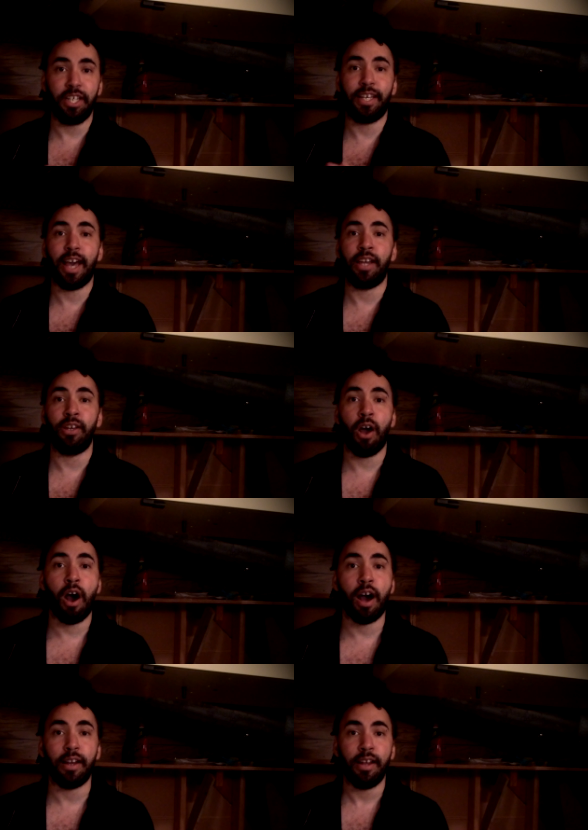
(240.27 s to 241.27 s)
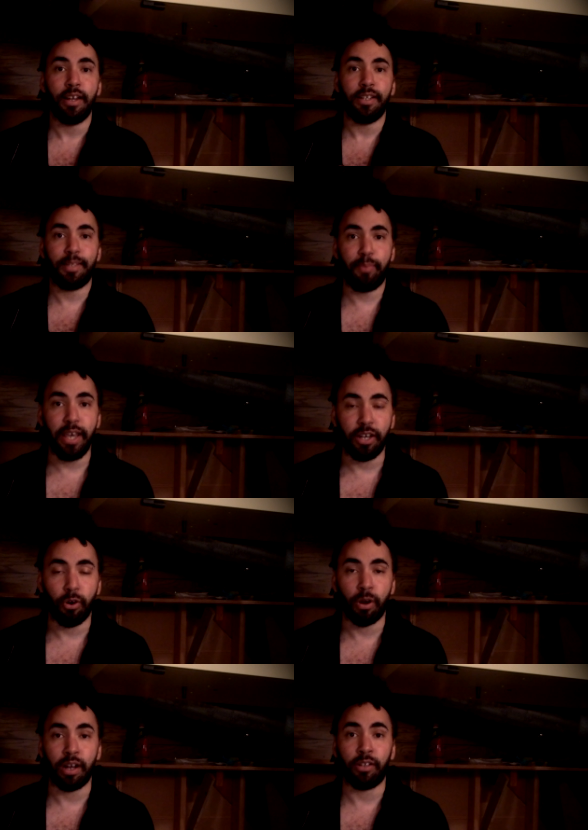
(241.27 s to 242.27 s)
cannot speak
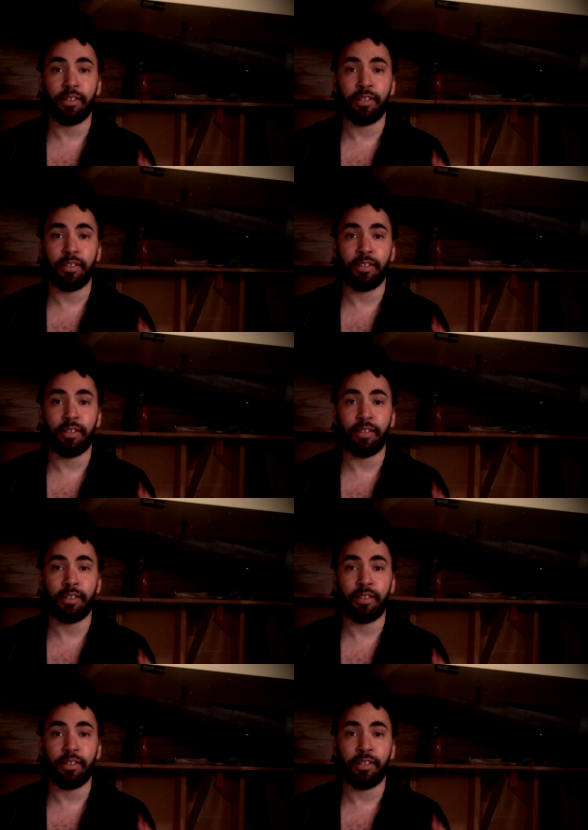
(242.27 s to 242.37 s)
or it'll